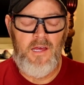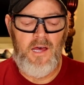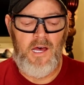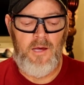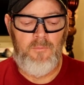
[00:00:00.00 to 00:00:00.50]

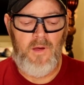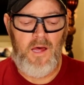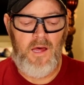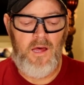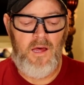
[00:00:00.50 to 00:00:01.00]

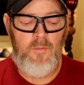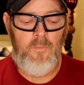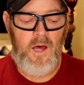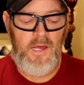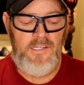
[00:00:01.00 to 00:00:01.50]

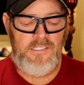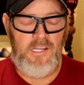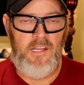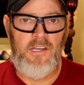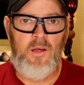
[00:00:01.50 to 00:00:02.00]
I
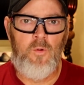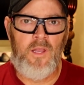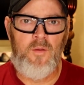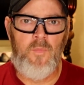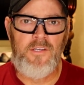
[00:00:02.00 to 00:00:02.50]
decided I
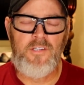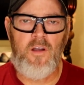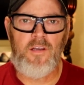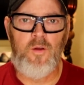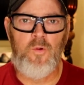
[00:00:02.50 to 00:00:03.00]
wanted my
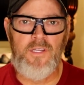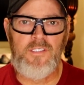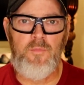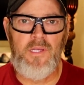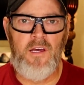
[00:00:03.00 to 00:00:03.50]
target weight
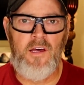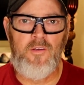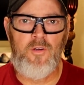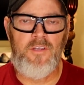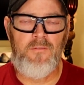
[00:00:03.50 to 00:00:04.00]
to be
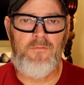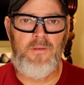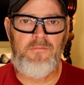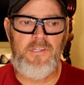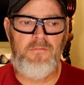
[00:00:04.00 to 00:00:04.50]

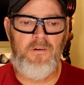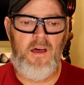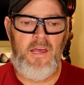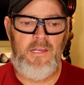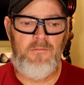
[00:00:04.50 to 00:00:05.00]

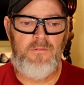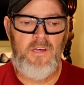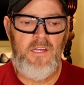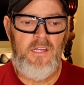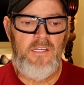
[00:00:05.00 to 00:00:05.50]
155
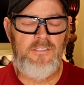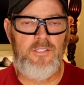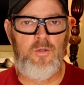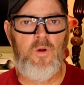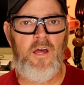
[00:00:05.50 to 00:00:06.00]

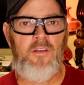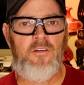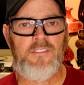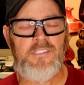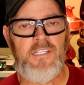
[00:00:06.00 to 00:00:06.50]
to
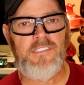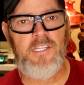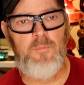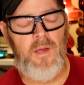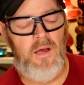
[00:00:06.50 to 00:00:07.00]

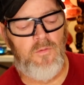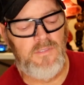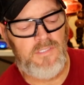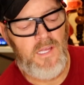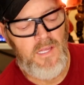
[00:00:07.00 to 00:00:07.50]
160
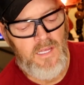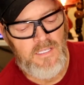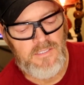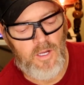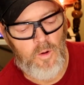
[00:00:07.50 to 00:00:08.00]
pounds.
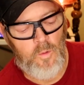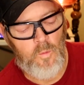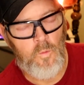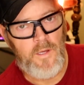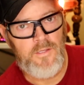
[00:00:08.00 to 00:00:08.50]
So
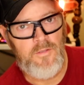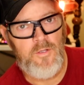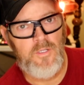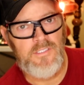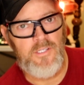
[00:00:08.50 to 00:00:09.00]
what you
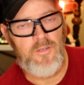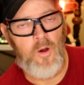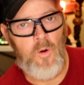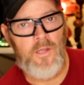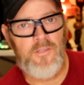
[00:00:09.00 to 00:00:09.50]
do is you
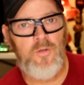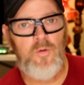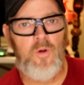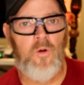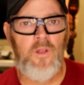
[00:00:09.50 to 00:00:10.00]
go on
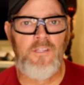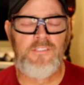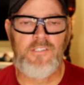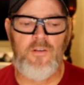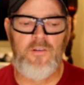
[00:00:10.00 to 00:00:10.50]
Google and
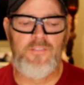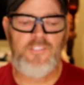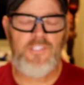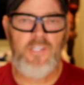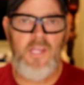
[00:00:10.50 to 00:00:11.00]

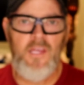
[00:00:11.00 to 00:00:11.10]
search,